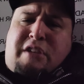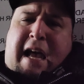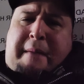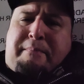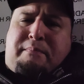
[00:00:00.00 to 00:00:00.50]

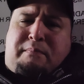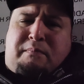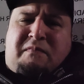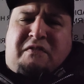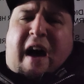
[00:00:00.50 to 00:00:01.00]
type
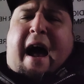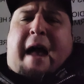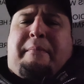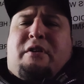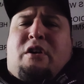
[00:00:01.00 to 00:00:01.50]

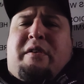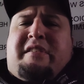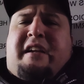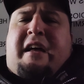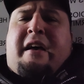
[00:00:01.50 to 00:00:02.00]
vibe. You know, he's
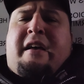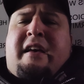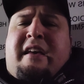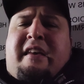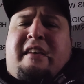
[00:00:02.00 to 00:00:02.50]
going to
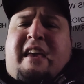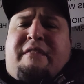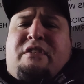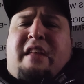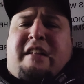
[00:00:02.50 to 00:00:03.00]
give
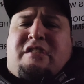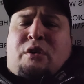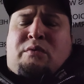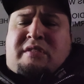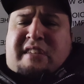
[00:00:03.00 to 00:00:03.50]
you that
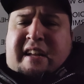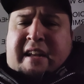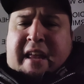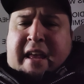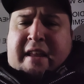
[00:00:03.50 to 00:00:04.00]
tone setting
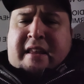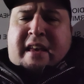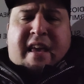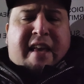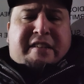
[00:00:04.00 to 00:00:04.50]
hit.
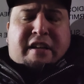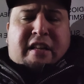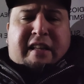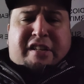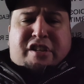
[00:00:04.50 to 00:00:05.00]
He's going to
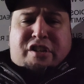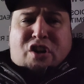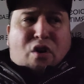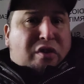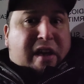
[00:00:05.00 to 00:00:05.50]
let you
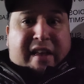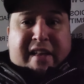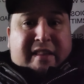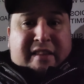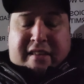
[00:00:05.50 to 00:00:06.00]
know
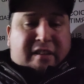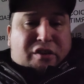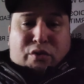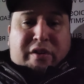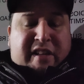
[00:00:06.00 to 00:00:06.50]
that
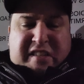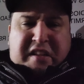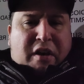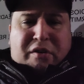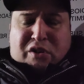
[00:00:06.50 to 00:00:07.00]
you're in his
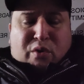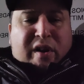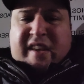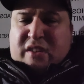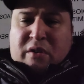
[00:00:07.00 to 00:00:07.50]

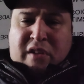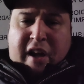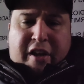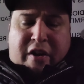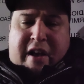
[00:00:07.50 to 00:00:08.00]
territory. He's going to
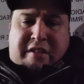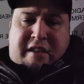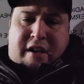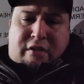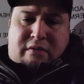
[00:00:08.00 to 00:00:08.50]
knock your ass
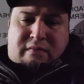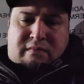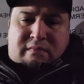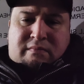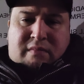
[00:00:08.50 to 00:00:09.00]
out.
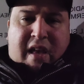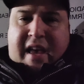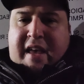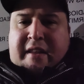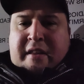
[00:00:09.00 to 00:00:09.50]

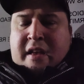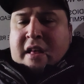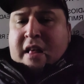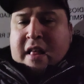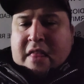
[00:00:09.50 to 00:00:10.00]
And
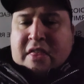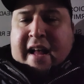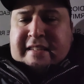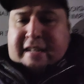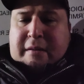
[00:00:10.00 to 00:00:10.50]

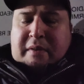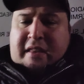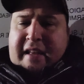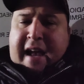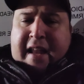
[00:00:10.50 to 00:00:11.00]
that's going to be
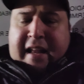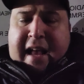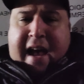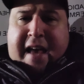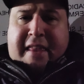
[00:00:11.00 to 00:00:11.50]
the kind of
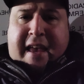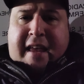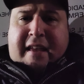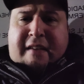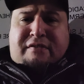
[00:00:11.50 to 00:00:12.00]
guy
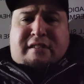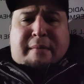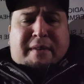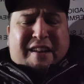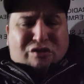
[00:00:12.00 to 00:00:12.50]
that if
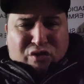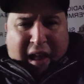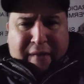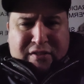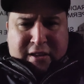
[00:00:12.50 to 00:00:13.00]
somebody
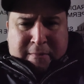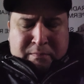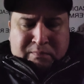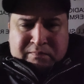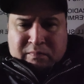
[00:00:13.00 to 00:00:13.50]
drafts him,
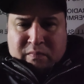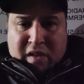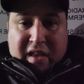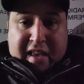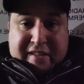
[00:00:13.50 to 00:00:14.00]

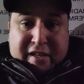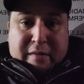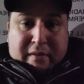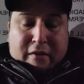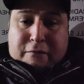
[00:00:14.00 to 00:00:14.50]
he's going to
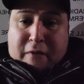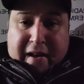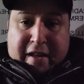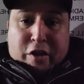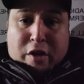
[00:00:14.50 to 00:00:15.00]
be a
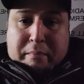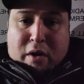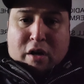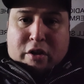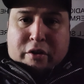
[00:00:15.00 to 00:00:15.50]
fucking good
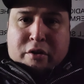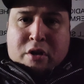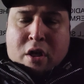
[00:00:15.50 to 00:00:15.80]
baller